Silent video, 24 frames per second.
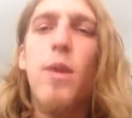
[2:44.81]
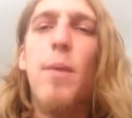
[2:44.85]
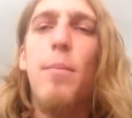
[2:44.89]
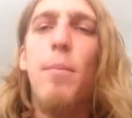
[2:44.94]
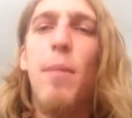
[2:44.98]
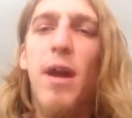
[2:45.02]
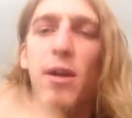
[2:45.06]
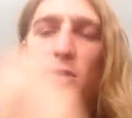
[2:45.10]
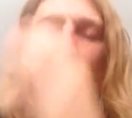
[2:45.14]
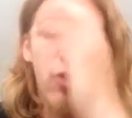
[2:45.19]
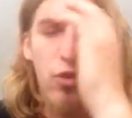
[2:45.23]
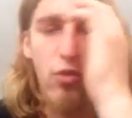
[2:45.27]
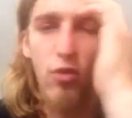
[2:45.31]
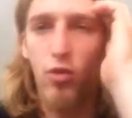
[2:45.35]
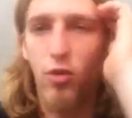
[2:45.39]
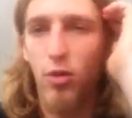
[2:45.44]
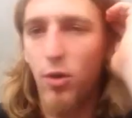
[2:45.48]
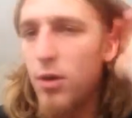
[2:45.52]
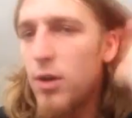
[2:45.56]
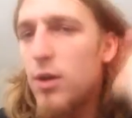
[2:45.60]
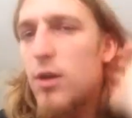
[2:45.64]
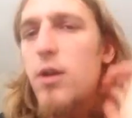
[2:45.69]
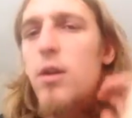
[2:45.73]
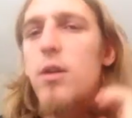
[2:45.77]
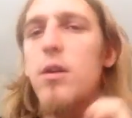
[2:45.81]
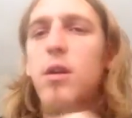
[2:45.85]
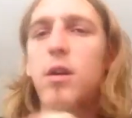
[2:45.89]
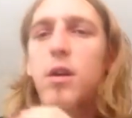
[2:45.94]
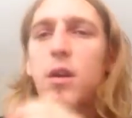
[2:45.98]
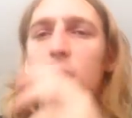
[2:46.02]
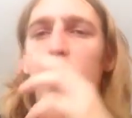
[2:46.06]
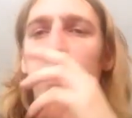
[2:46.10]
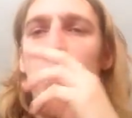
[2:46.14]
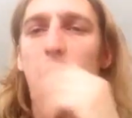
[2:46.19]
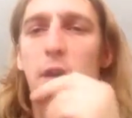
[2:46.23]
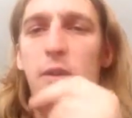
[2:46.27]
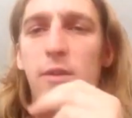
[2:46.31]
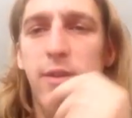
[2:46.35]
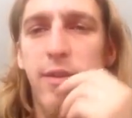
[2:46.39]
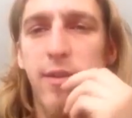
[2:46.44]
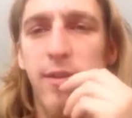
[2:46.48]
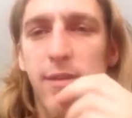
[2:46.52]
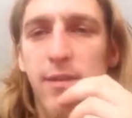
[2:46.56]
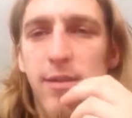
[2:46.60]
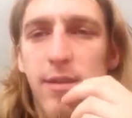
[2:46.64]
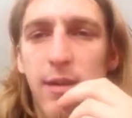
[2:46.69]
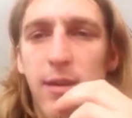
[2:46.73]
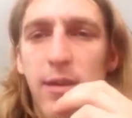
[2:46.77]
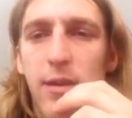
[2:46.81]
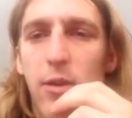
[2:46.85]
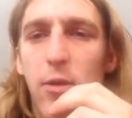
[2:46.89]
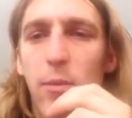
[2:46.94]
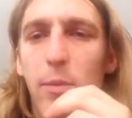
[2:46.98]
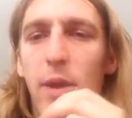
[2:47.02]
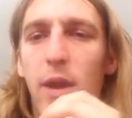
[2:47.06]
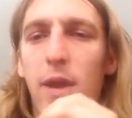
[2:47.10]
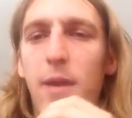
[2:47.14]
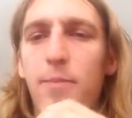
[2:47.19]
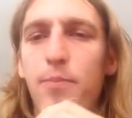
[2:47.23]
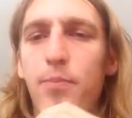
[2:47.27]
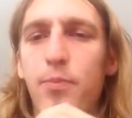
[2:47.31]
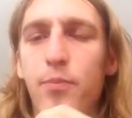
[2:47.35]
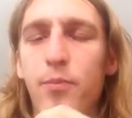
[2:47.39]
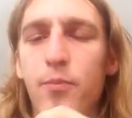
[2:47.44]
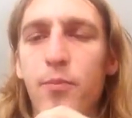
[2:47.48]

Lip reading: my jaw closes a little bit.